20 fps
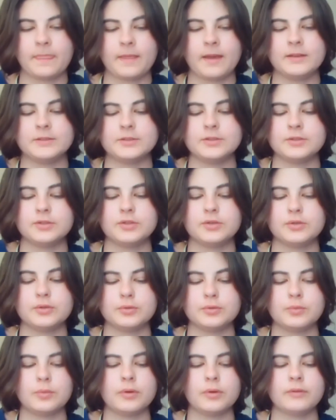just
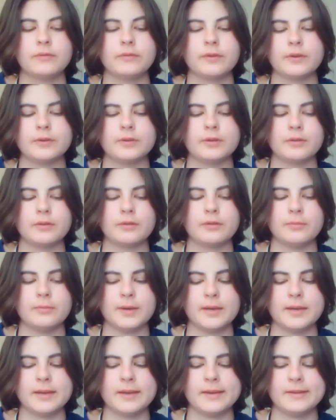used one photo of
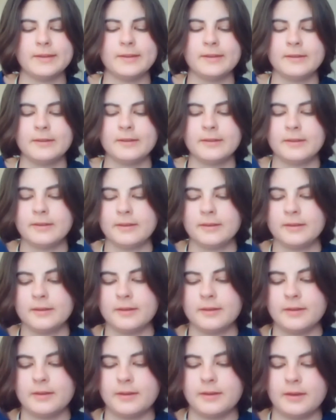my head,
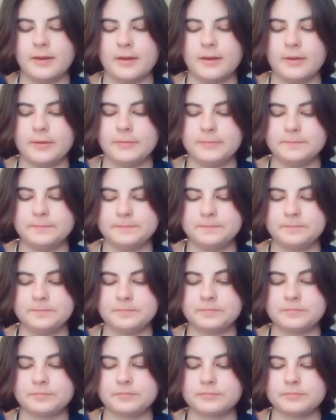but
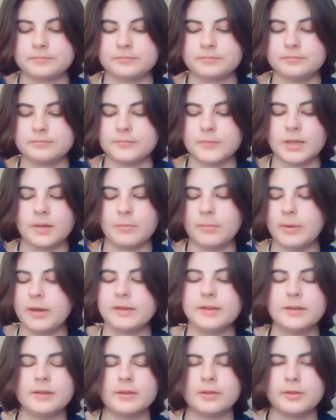I
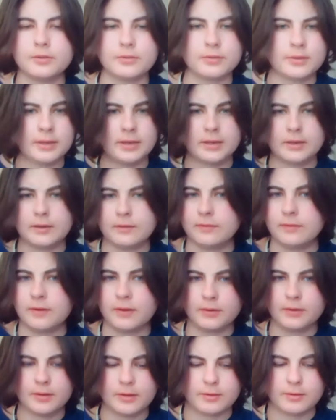didn't use any
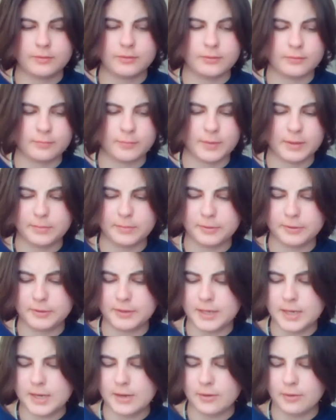photos of my
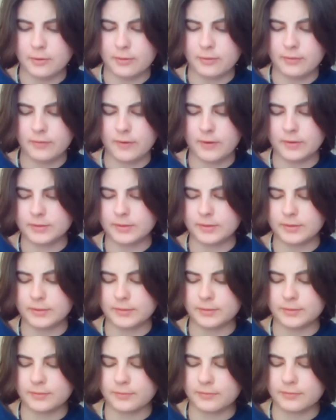body or
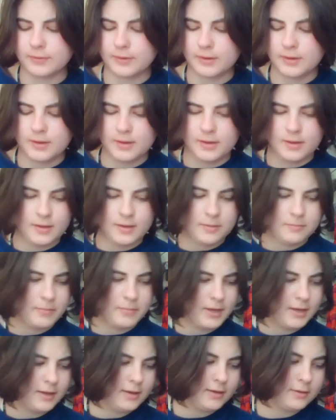photos of
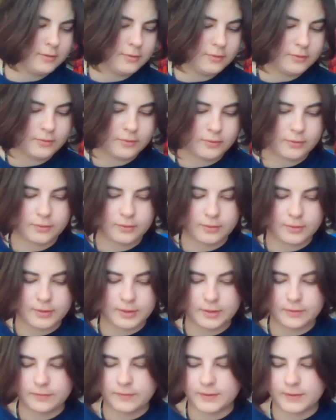men or
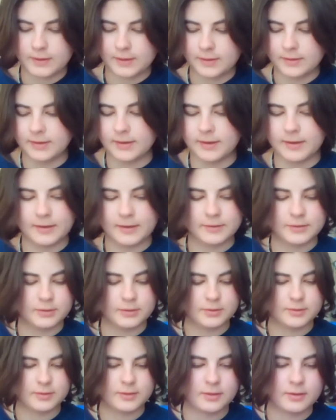anything like that. I
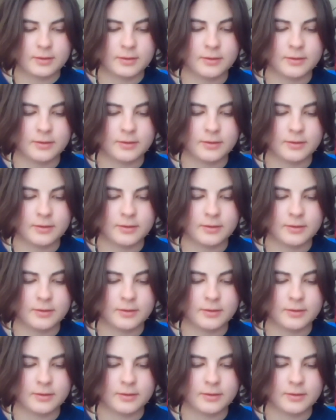just